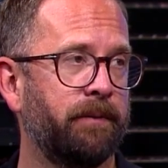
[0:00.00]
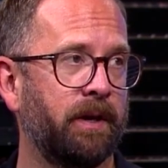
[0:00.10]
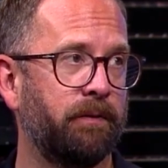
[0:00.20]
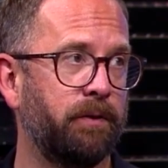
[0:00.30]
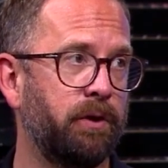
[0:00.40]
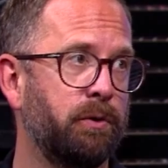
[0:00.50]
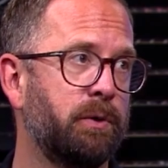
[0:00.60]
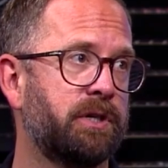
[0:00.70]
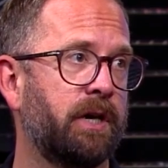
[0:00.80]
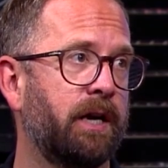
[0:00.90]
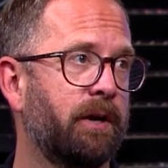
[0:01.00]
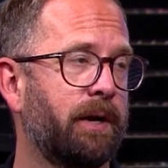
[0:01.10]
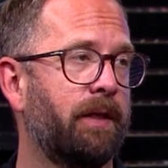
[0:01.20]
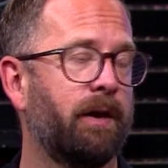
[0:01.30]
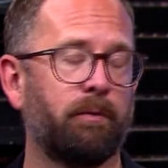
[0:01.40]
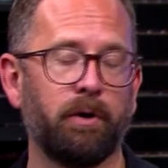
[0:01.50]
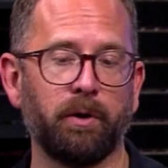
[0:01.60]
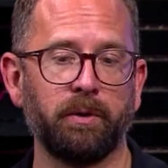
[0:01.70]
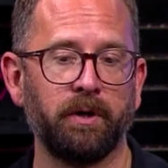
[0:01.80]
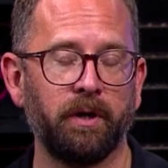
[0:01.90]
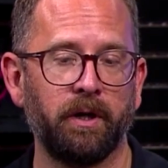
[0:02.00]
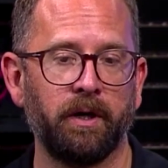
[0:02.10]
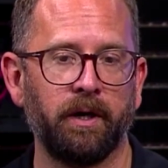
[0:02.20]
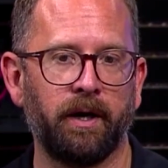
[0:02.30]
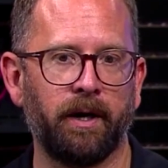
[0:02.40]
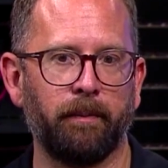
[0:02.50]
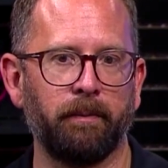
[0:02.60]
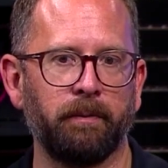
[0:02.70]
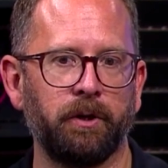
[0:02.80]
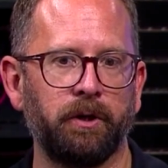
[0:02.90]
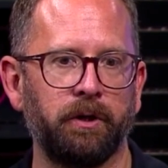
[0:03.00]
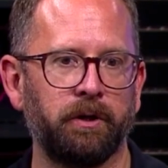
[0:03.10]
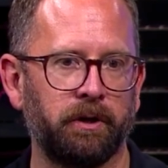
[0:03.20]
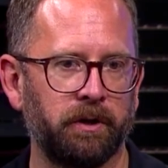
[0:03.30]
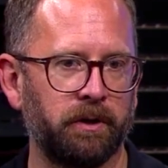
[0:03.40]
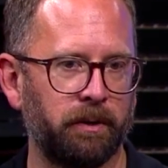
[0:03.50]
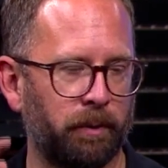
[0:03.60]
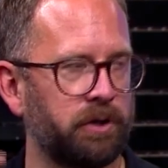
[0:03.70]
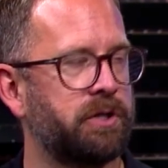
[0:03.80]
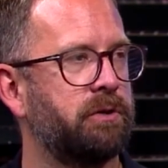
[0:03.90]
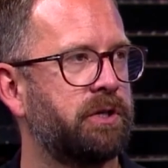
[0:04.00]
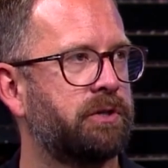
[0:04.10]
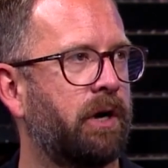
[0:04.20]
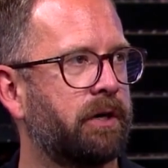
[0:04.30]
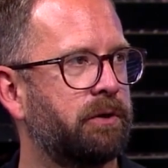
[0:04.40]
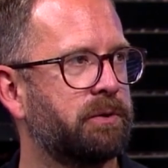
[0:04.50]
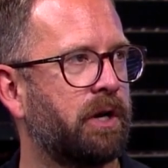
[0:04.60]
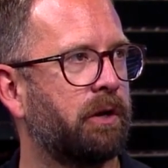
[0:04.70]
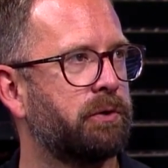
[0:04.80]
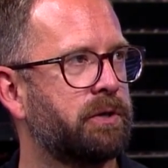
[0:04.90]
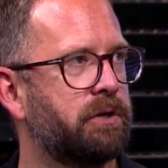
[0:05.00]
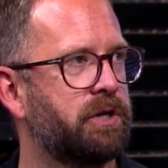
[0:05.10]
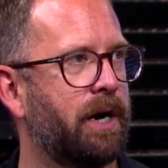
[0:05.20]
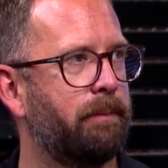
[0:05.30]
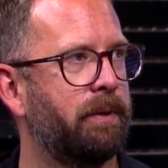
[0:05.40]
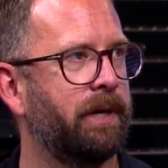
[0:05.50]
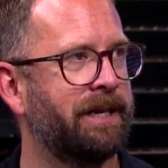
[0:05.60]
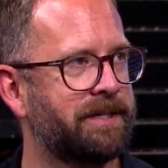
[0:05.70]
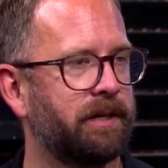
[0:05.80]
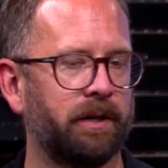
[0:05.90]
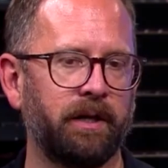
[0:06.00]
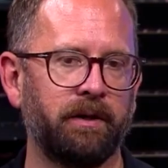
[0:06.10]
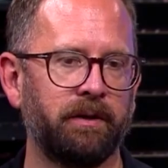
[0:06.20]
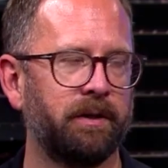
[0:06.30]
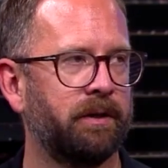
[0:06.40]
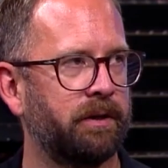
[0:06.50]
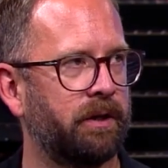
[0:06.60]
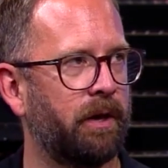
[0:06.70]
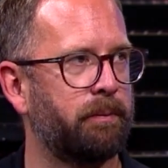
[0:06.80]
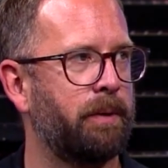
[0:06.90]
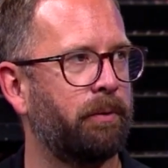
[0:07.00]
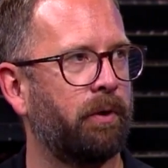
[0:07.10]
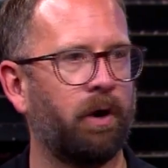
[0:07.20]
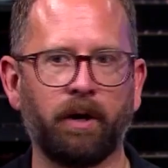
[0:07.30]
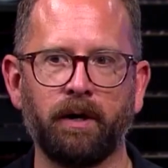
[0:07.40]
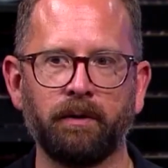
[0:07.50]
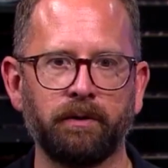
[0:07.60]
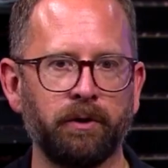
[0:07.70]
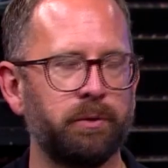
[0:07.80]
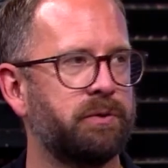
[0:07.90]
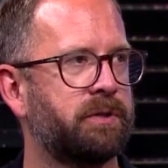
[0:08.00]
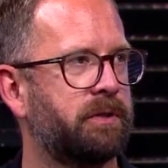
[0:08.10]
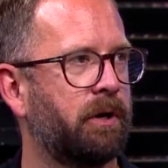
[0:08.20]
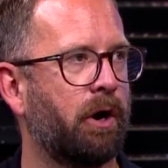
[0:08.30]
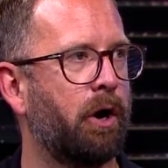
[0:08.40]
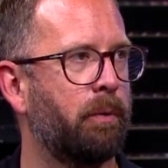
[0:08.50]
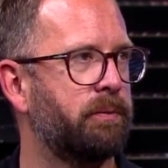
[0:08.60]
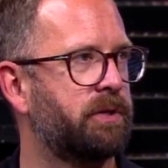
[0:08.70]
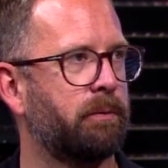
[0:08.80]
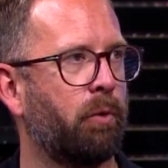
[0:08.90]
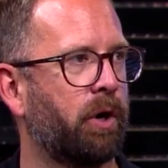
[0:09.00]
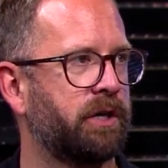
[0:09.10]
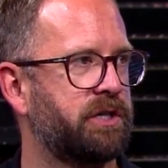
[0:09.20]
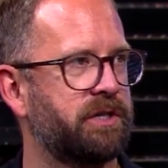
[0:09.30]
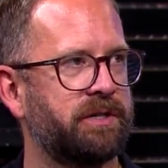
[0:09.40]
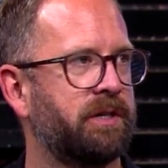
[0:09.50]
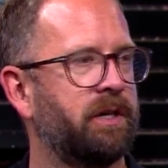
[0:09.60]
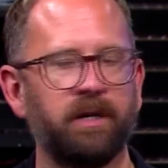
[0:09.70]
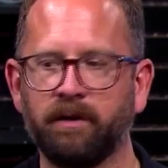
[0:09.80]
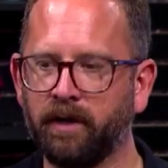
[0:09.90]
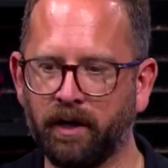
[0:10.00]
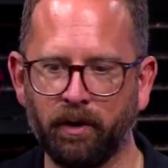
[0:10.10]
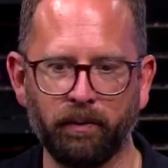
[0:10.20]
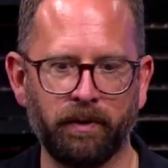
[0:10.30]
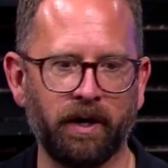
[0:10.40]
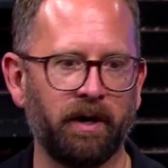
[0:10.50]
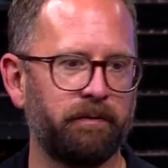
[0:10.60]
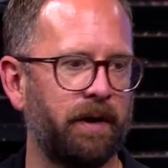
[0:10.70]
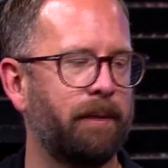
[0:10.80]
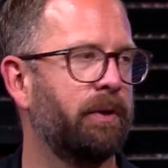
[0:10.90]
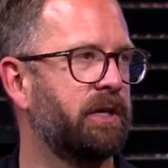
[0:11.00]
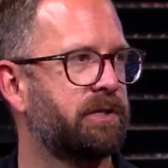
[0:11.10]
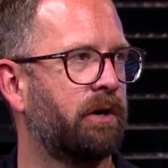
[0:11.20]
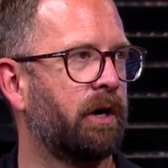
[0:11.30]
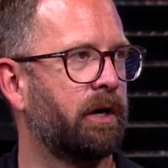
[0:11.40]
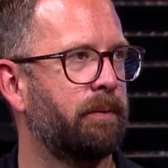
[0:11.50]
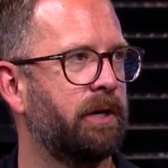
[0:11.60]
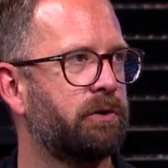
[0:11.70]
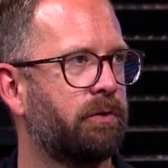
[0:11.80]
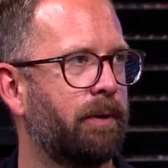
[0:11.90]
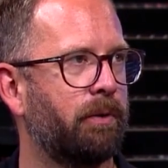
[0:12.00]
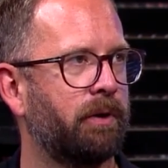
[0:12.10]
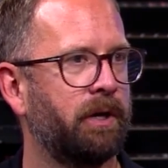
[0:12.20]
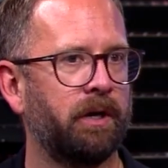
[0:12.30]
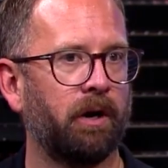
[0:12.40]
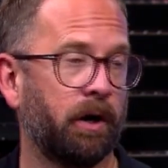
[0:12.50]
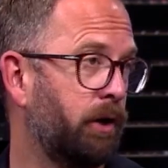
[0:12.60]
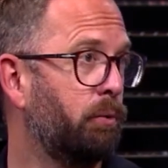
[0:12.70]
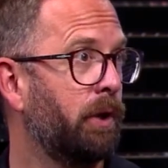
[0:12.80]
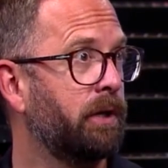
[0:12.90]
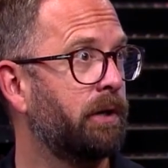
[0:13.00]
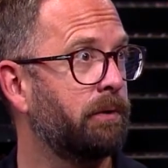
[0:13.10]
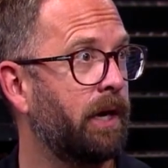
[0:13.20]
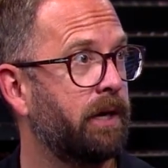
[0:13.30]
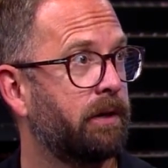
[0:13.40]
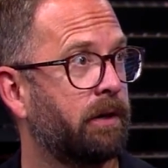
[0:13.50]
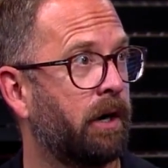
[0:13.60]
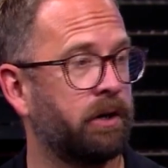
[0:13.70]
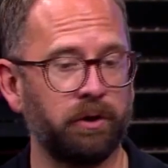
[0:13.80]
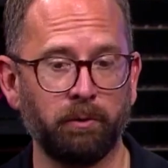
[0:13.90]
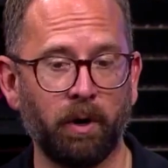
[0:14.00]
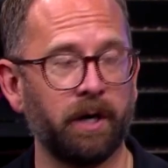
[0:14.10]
if you decide to go down that road, the person you just talked to is going to lose their job instantly. The other people are going to lose their homes, their mortgages, you know, their families are going to be in trouble. Are you willing to do that? Or do you